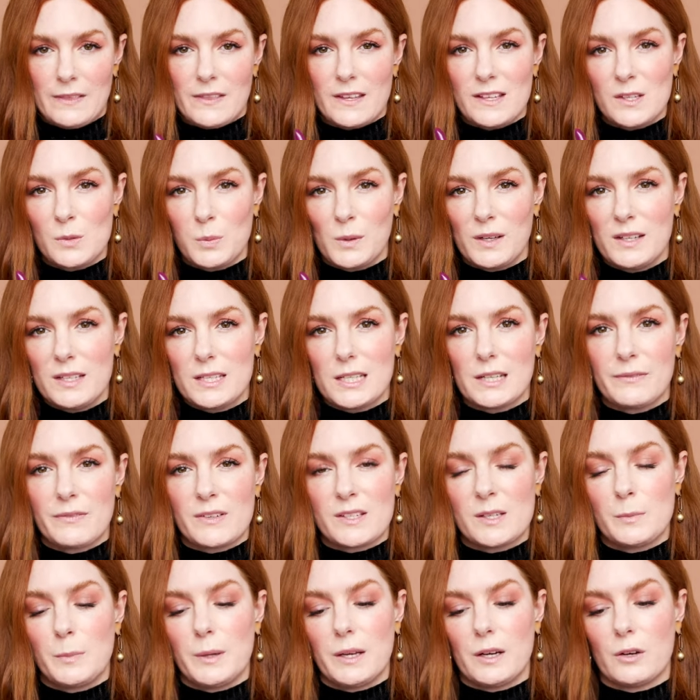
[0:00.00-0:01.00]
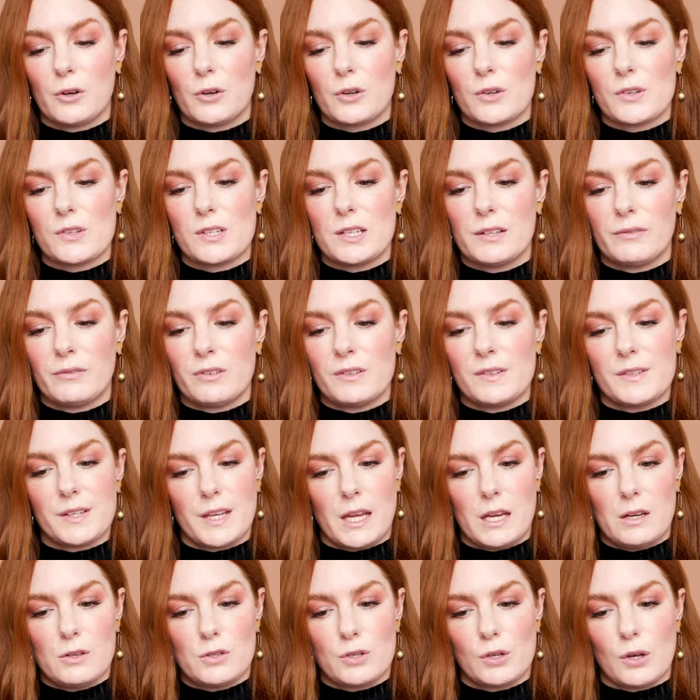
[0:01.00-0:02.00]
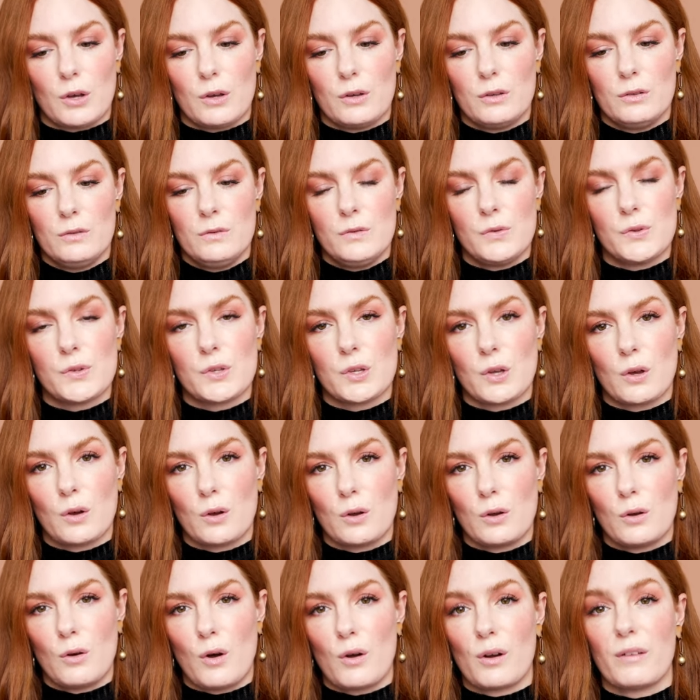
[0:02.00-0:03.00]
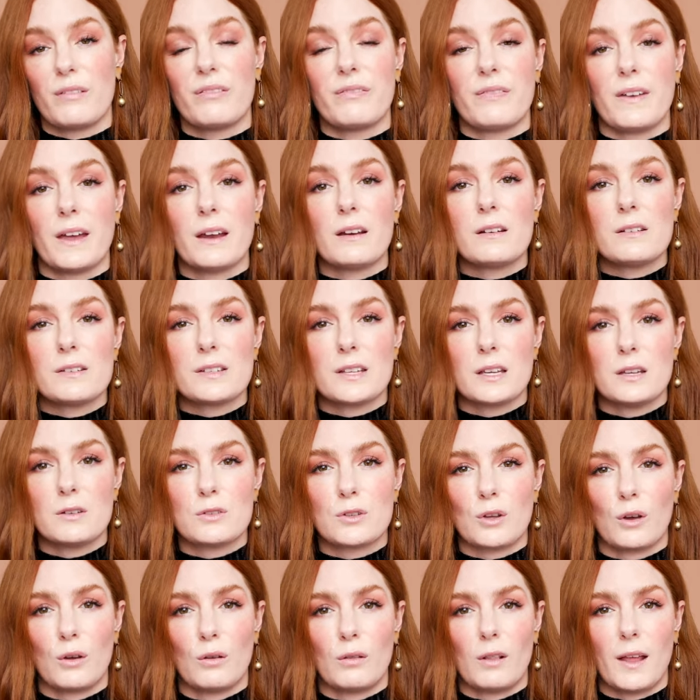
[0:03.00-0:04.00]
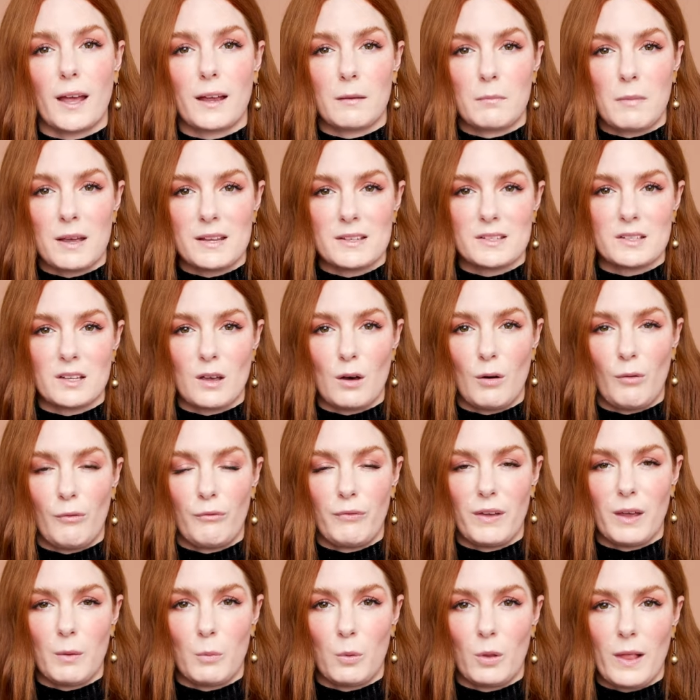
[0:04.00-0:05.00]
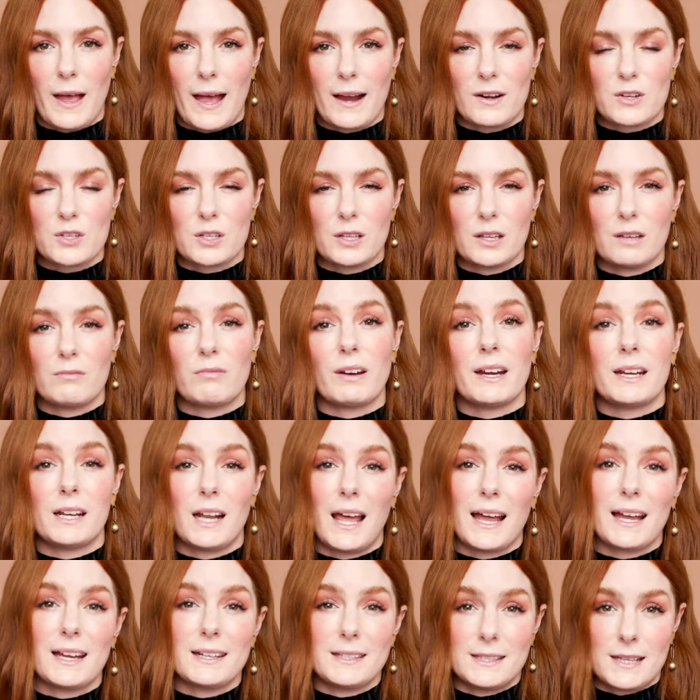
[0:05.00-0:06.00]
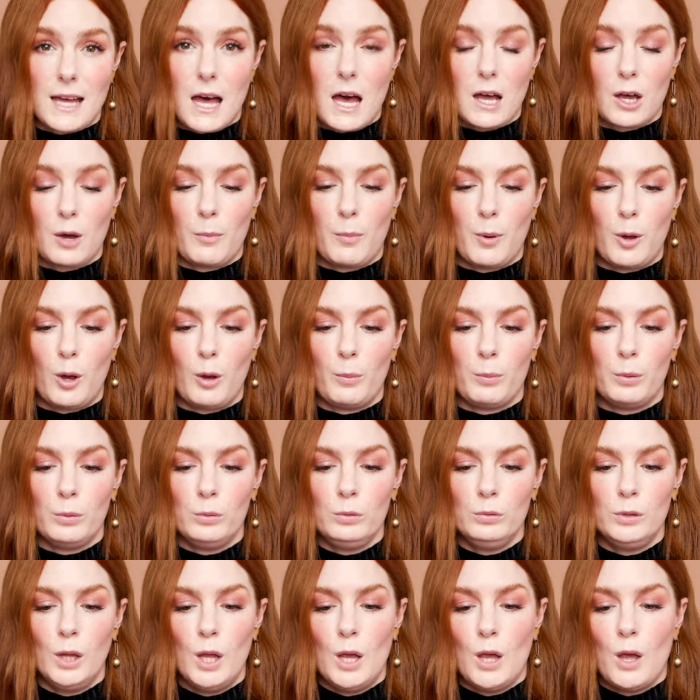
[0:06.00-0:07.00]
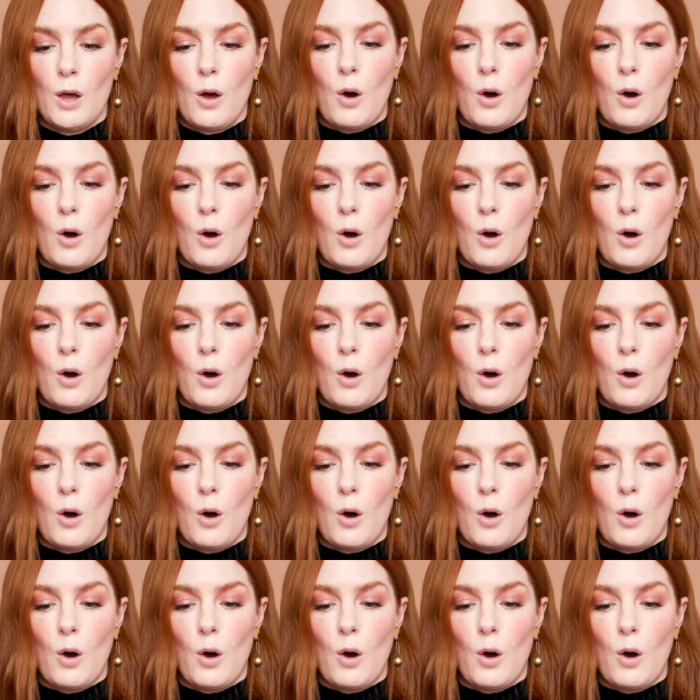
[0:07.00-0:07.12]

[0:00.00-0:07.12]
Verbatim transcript: This one differs a bit across different skin tones, so on a fairer skin tone like myself, it will actually read like a darker purple,